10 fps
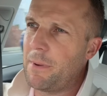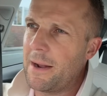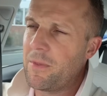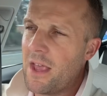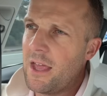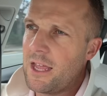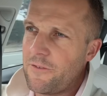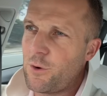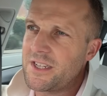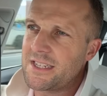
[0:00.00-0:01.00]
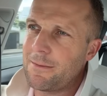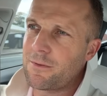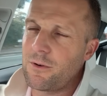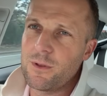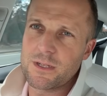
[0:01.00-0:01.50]
But if we step
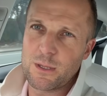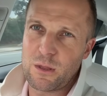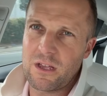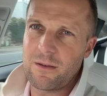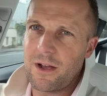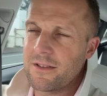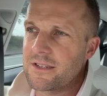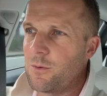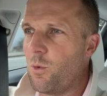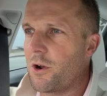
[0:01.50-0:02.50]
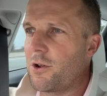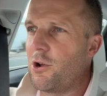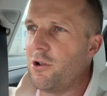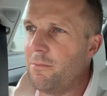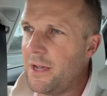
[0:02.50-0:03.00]
through this and think about this and what it
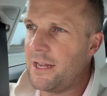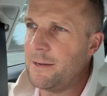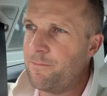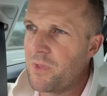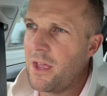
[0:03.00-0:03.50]
could mean,